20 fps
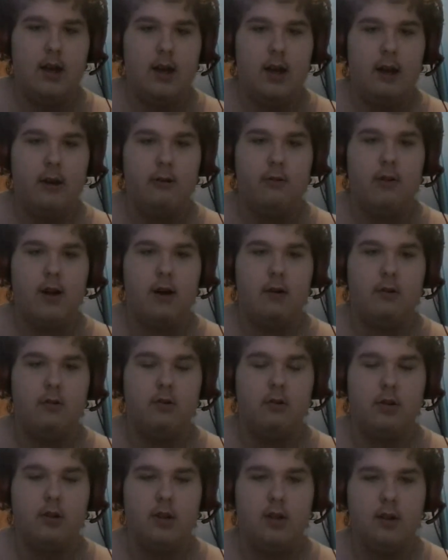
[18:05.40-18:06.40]
and
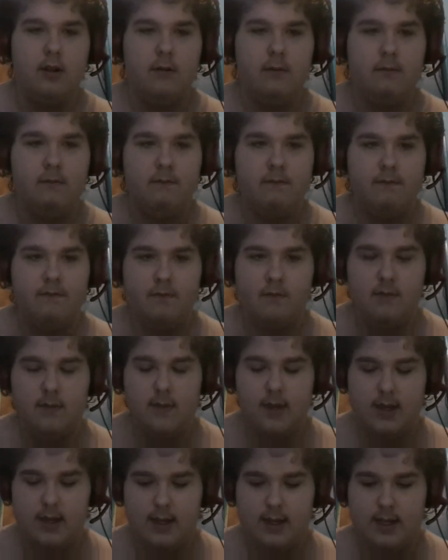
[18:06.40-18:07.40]
growls.
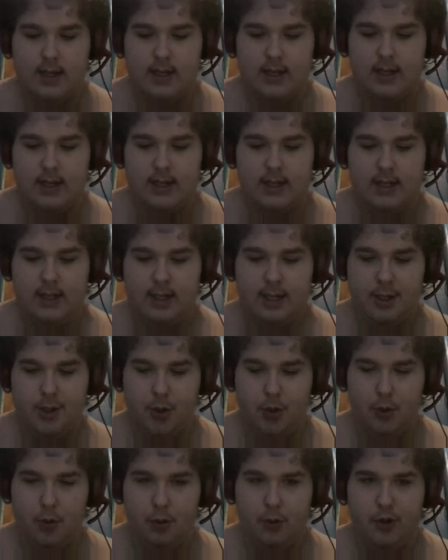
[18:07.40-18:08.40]

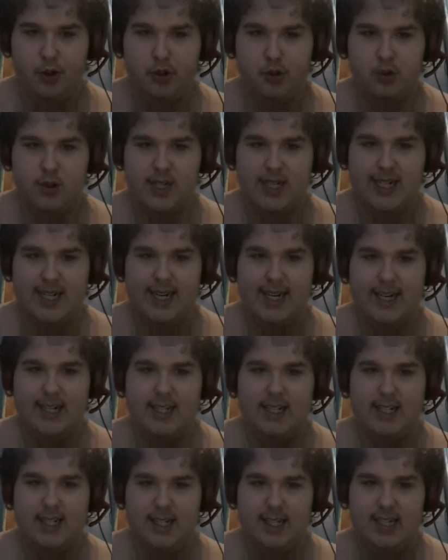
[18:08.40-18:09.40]
You try to
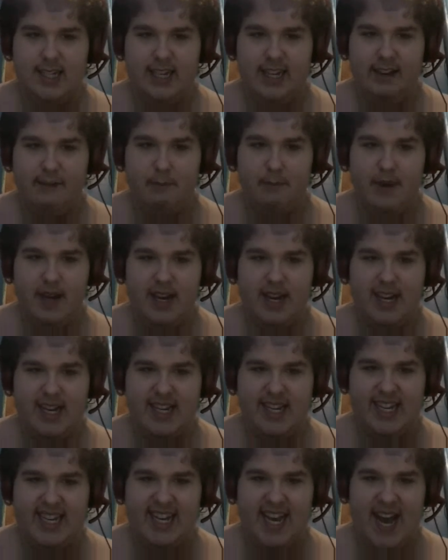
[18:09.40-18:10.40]
deceive me
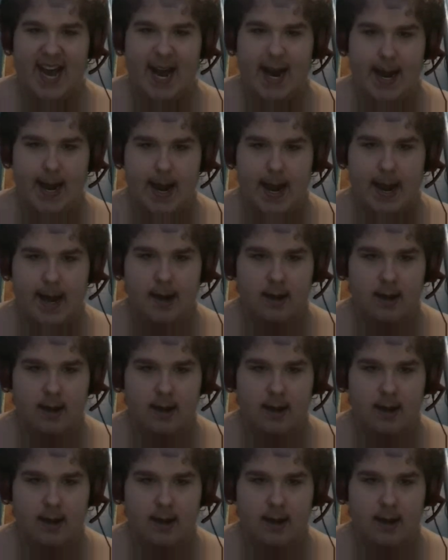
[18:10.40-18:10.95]
again.